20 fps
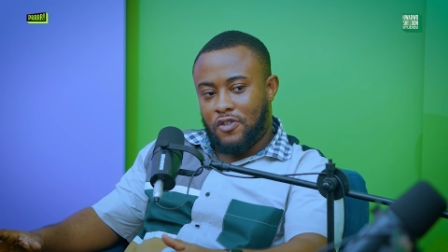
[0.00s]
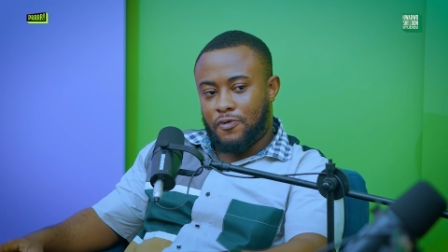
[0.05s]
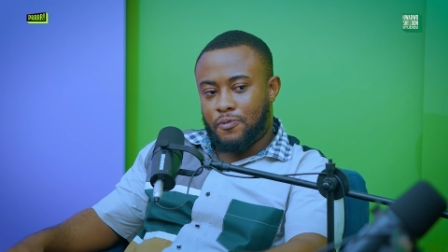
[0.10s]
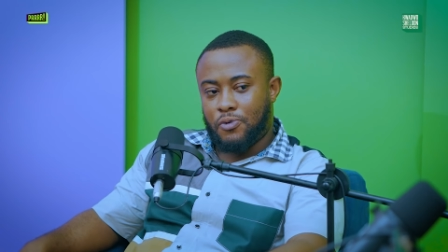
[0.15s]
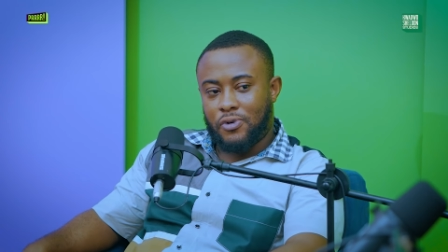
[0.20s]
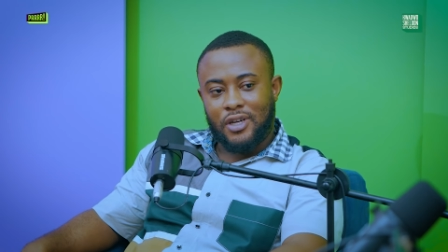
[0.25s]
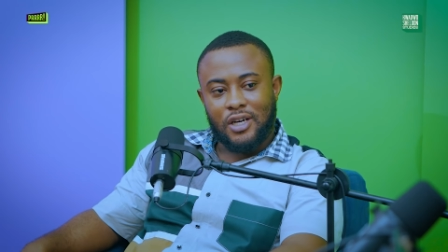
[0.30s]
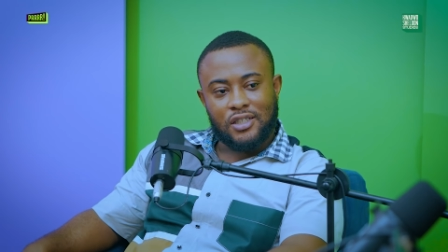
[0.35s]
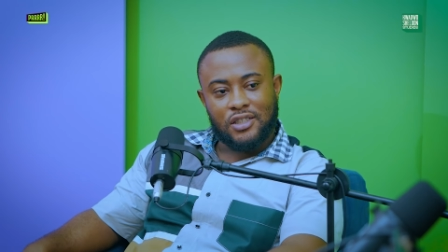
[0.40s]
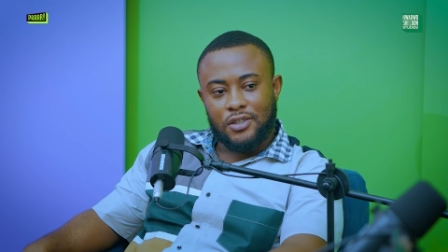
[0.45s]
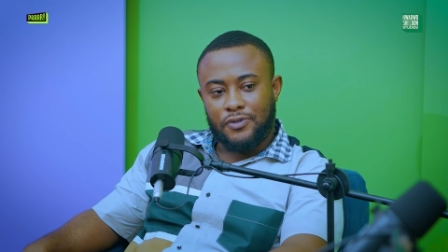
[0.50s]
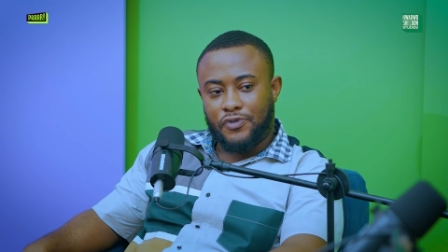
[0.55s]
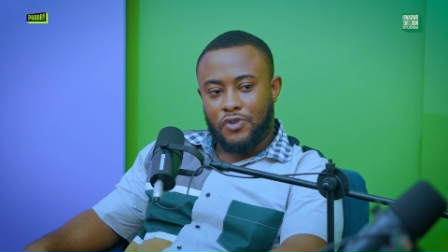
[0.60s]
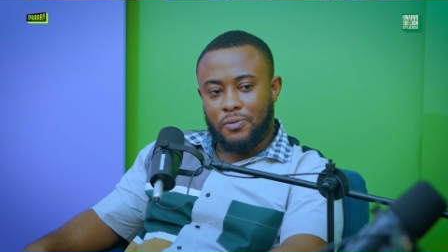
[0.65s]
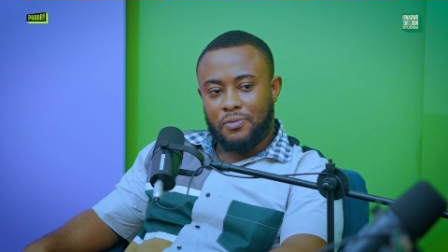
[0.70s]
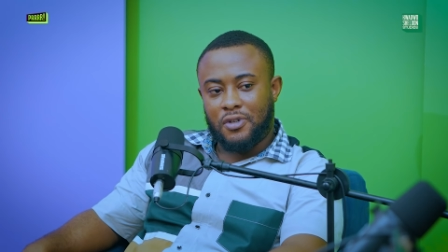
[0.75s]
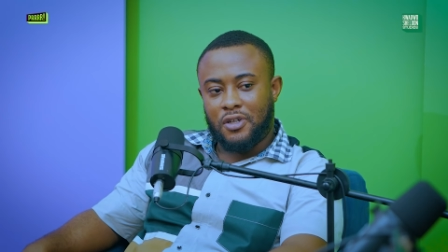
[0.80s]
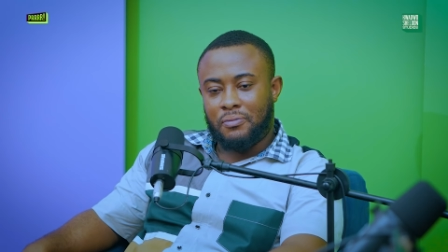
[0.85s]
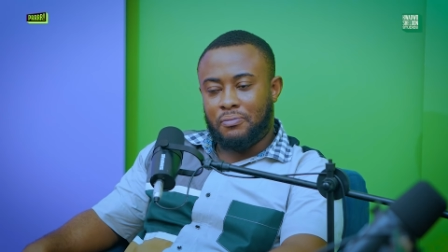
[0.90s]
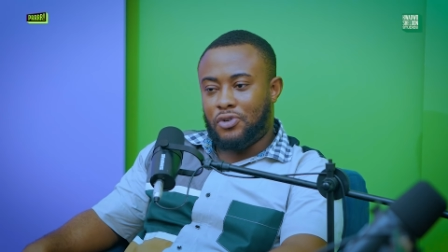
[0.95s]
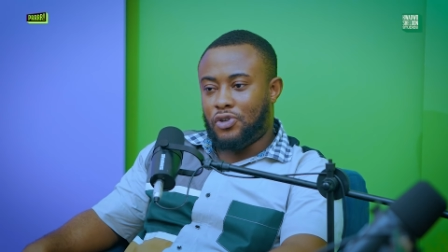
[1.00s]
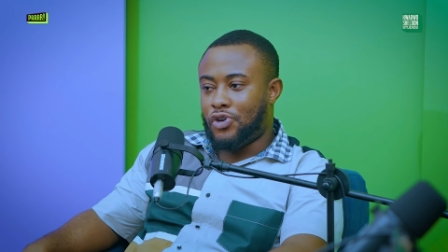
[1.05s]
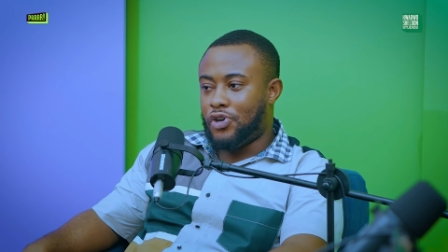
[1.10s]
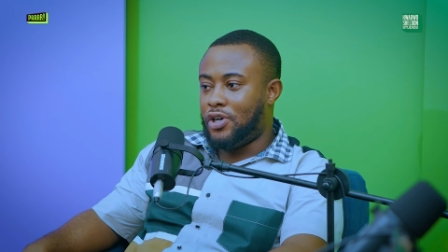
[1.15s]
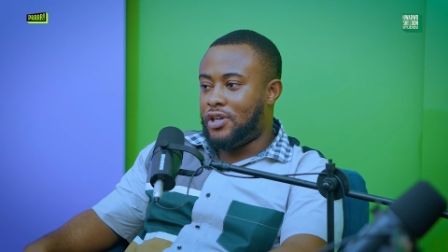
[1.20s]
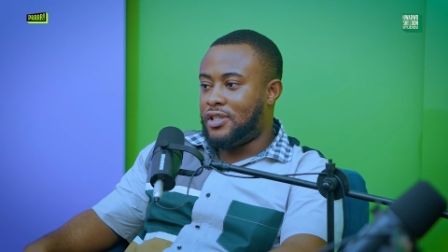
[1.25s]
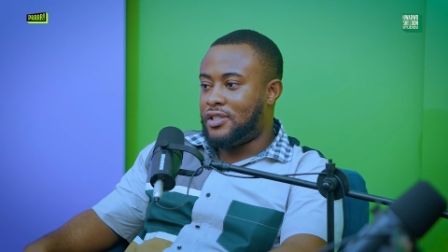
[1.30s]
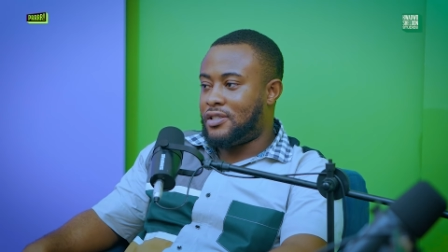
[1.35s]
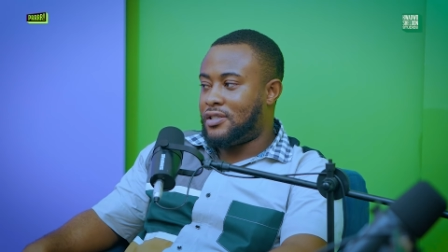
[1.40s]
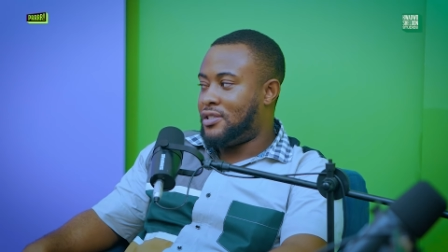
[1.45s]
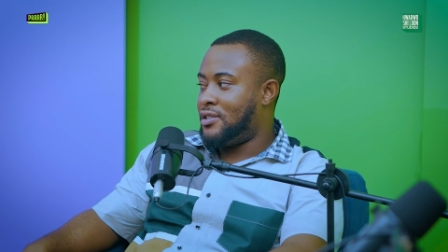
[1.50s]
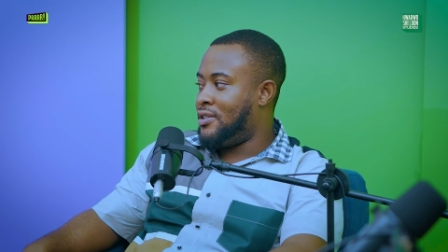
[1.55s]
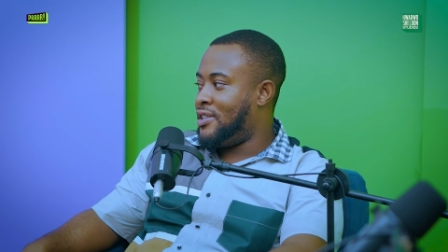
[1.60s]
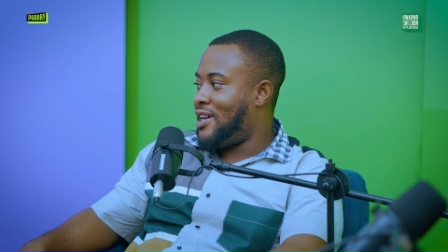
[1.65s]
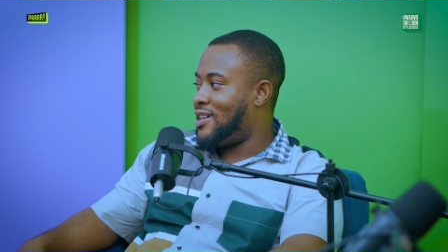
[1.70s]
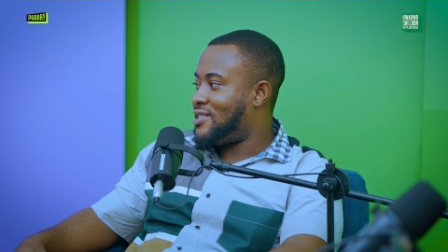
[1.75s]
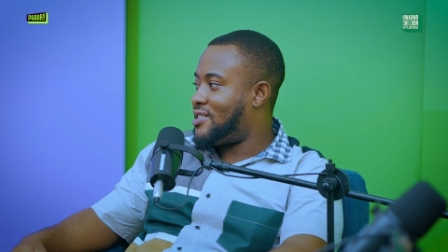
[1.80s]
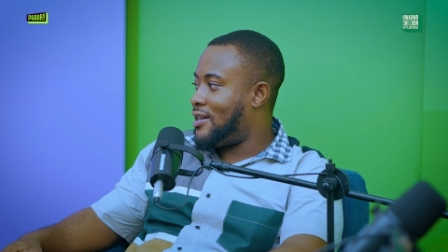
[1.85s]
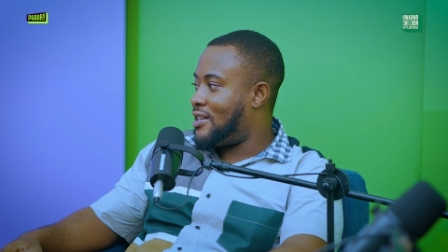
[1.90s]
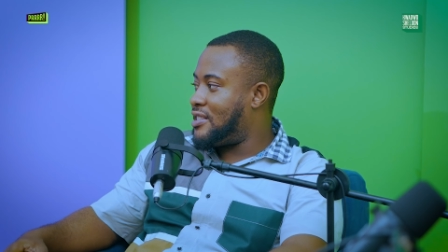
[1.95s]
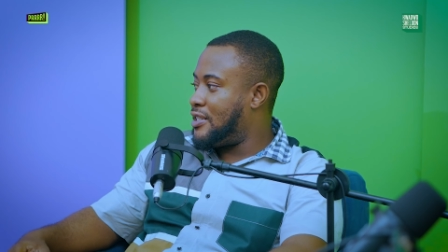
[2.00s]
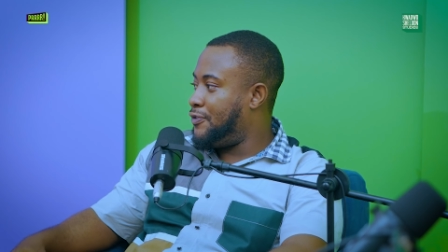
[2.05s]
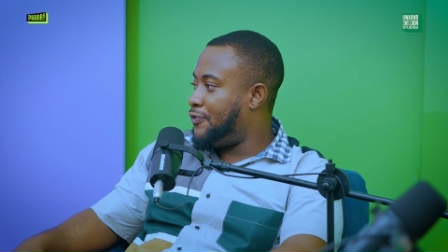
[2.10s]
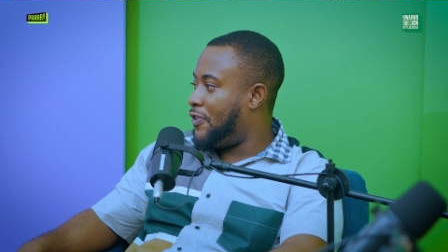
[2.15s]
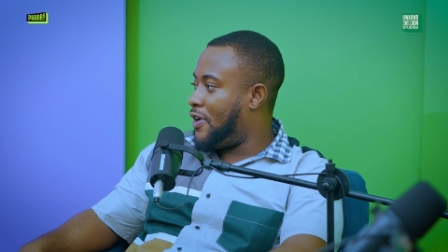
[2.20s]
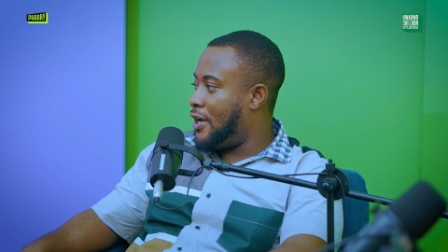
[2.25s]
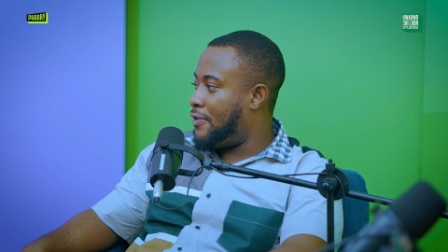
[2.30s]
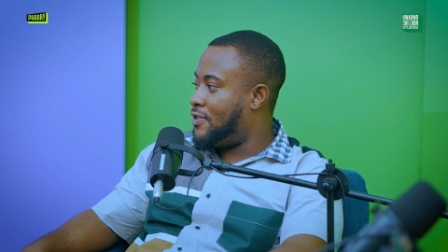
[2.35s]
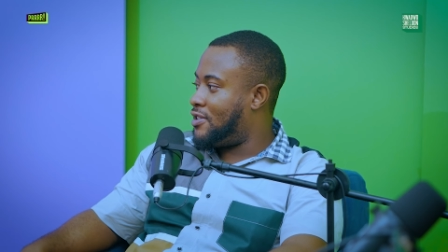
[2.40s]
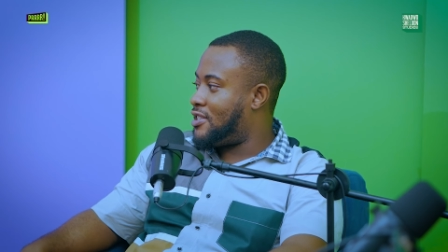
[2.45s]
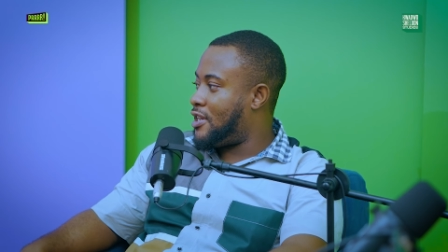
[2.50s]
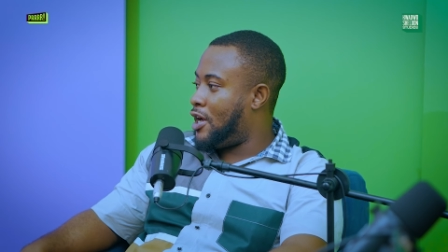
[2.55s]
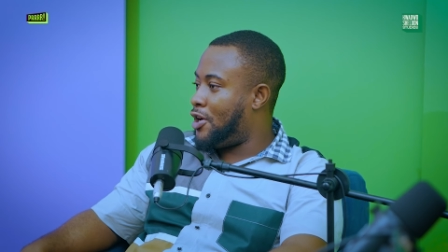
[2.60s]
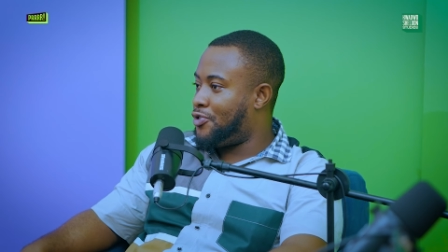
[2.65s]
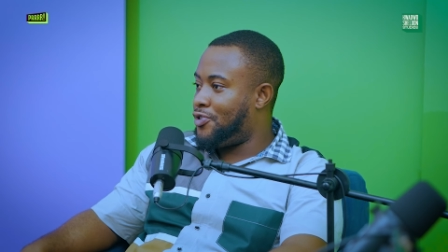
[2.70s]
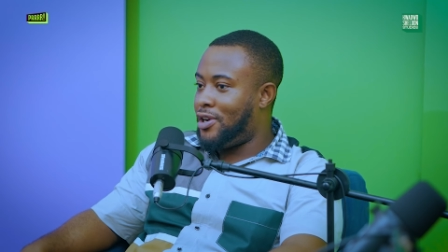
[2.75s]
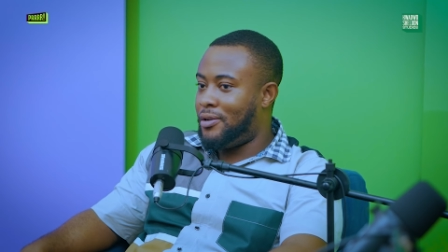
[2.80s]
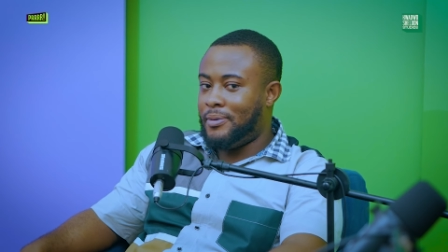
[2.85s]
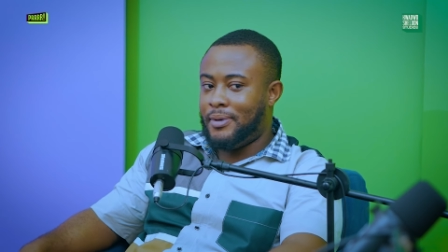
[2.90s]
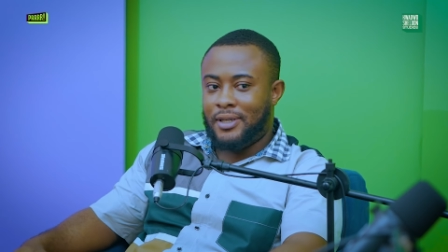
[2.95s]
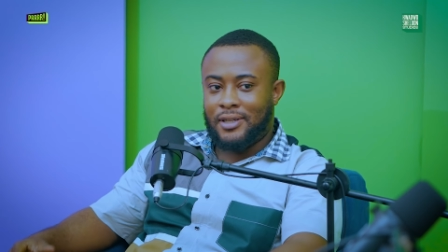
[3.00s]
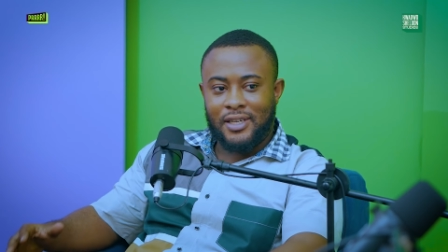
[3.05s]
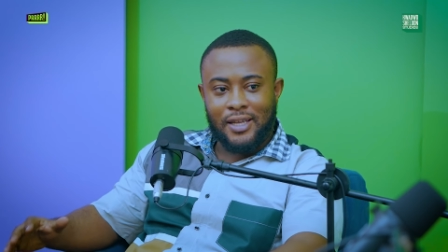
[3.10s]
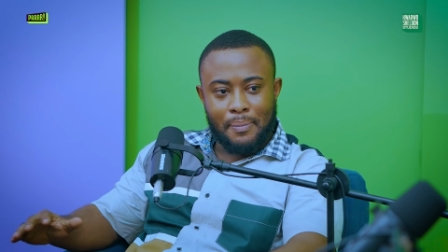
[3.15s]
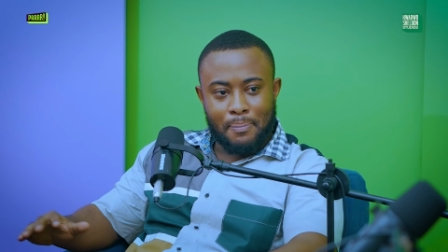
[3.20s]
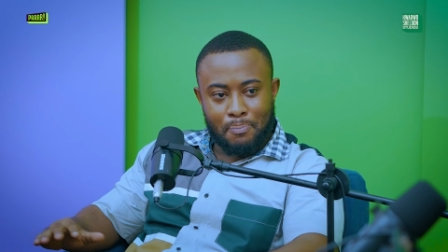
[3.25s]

of production from them because their starting five is arguably the